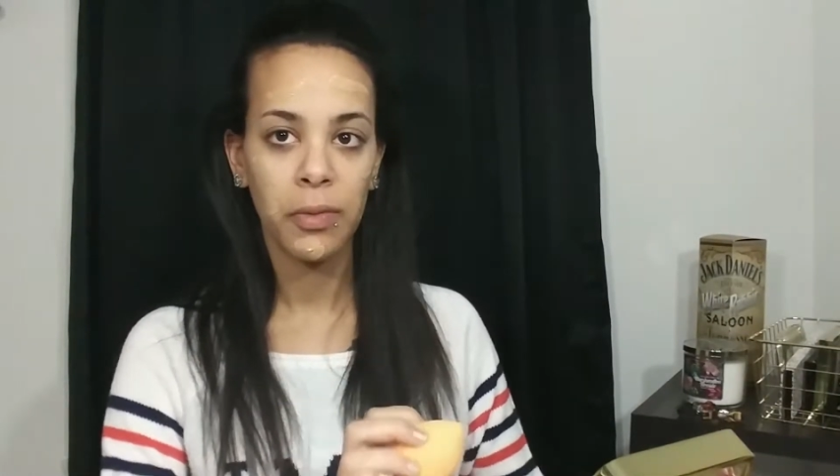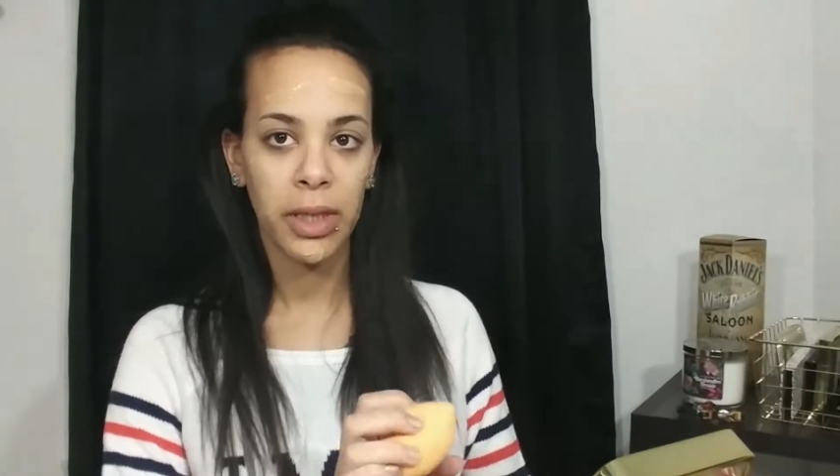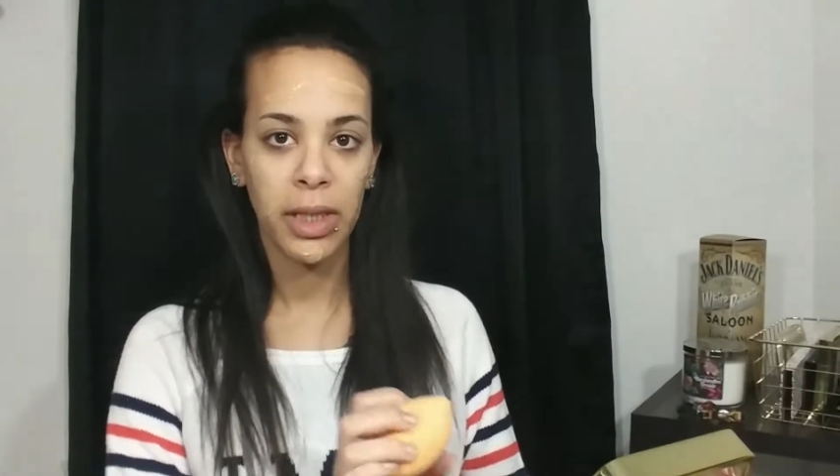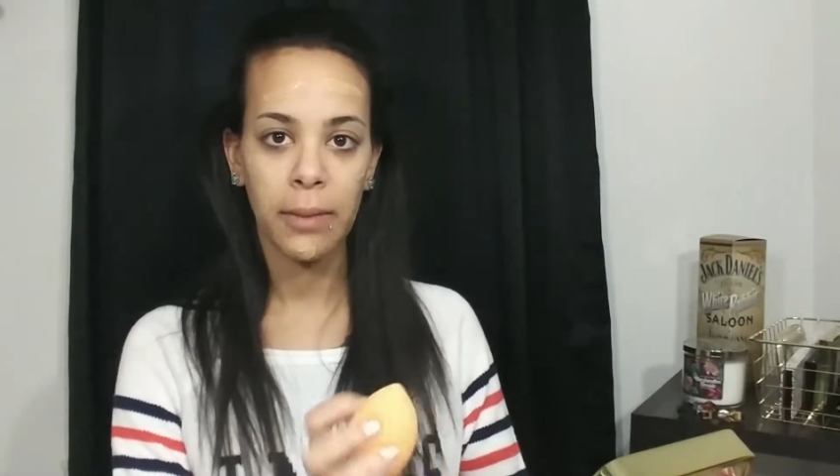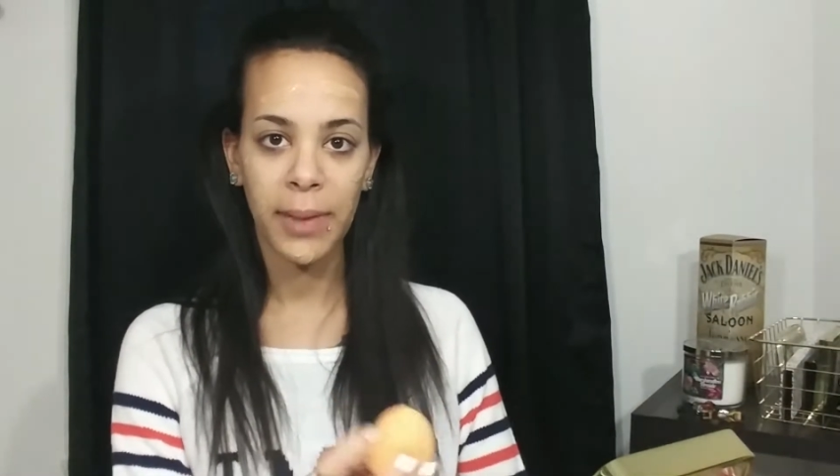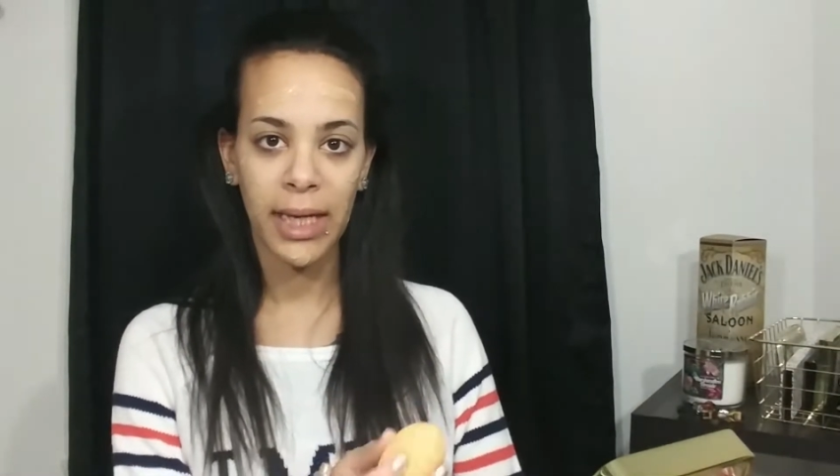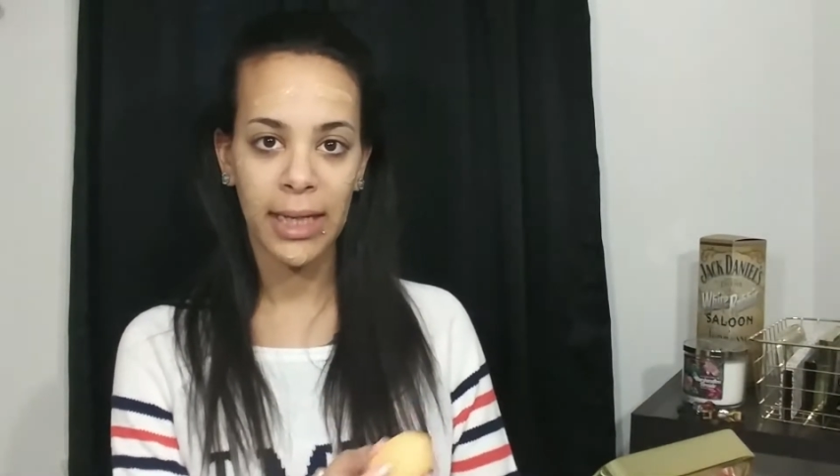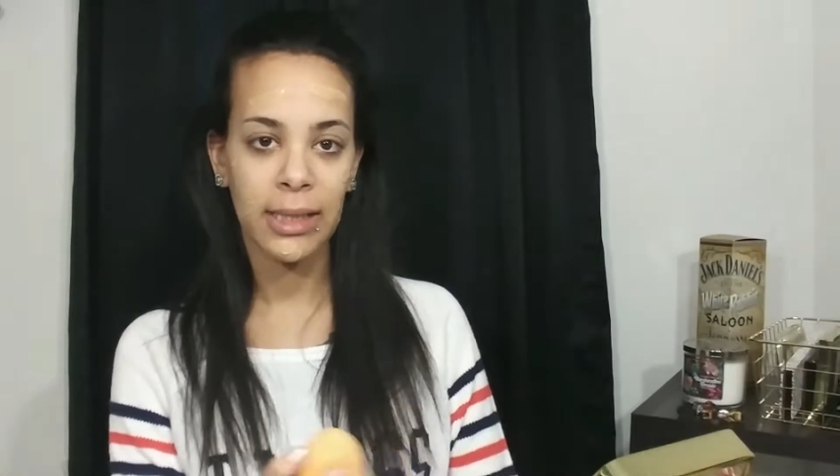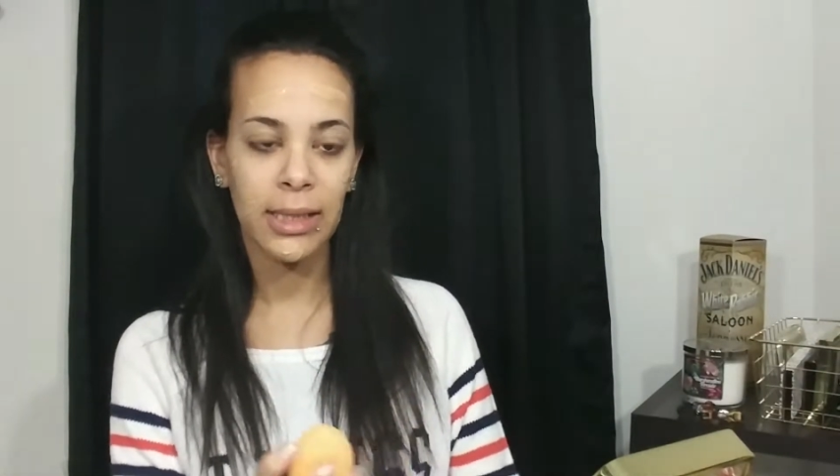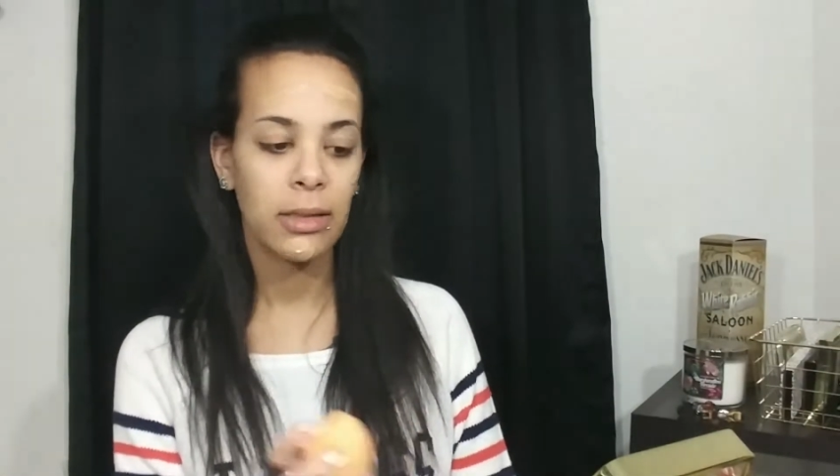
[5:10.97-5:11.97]
really get paid
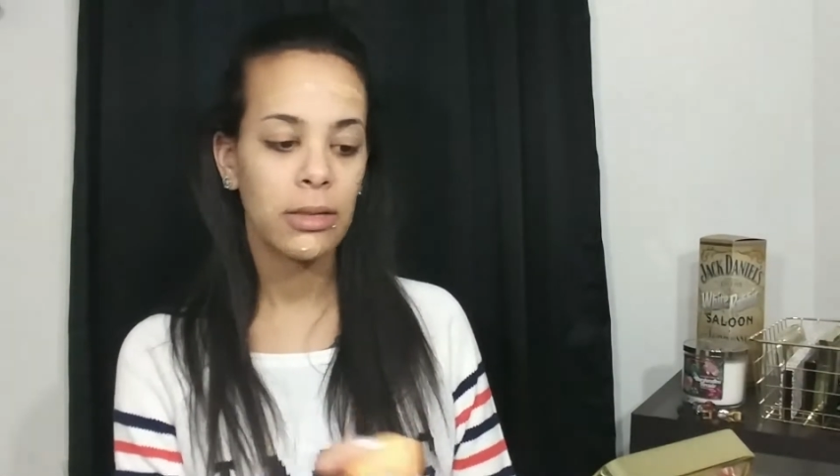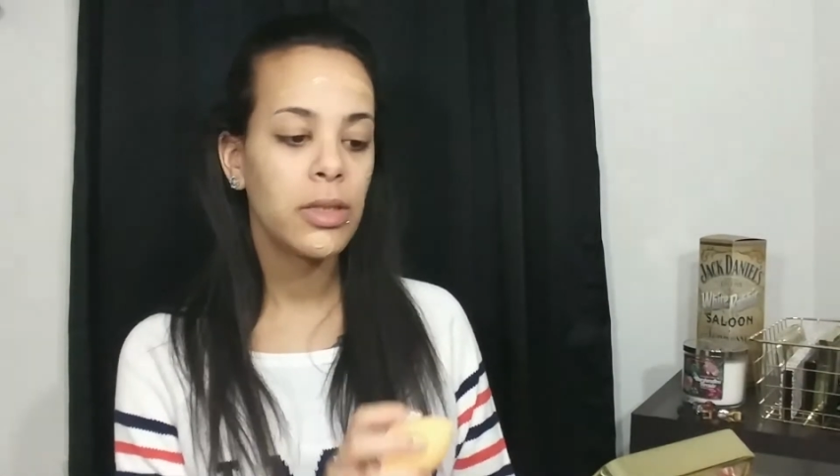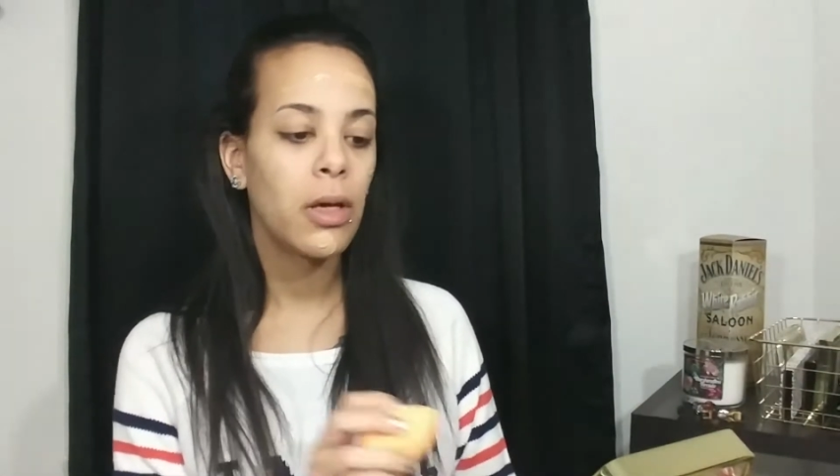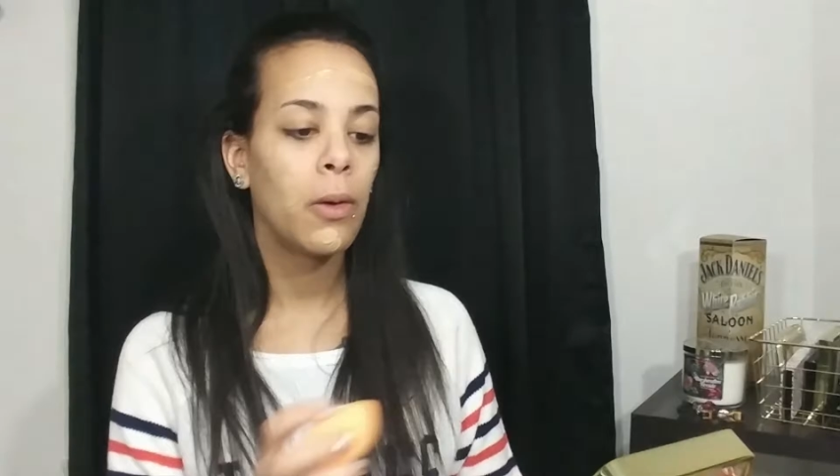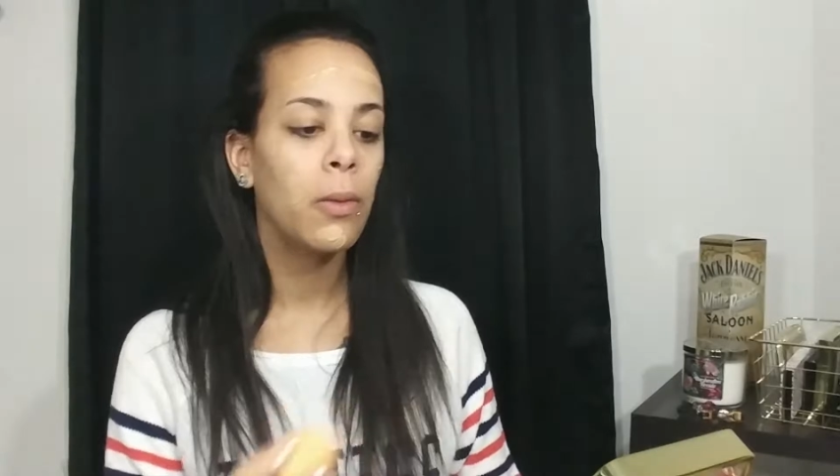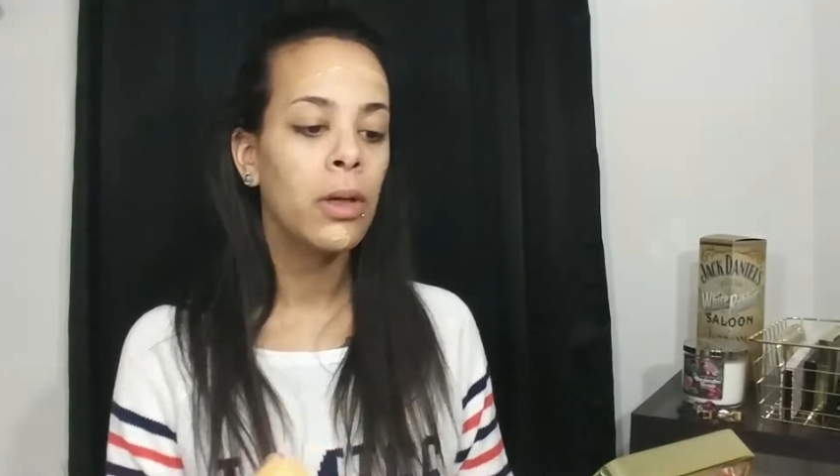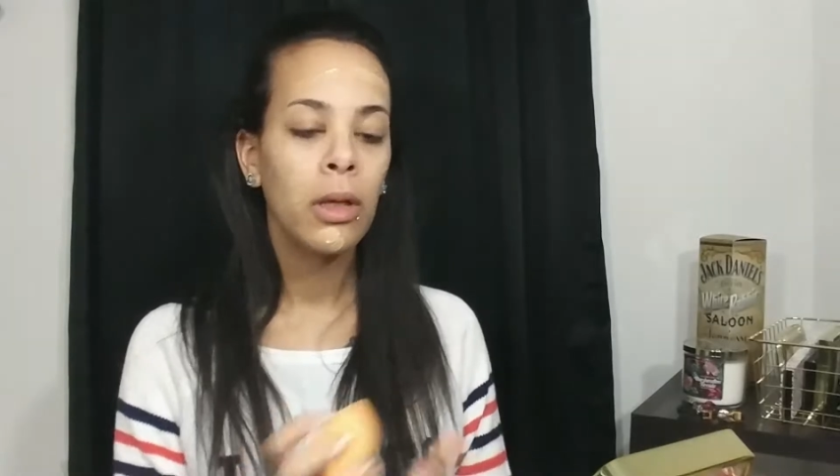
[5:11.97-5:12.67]
anything. So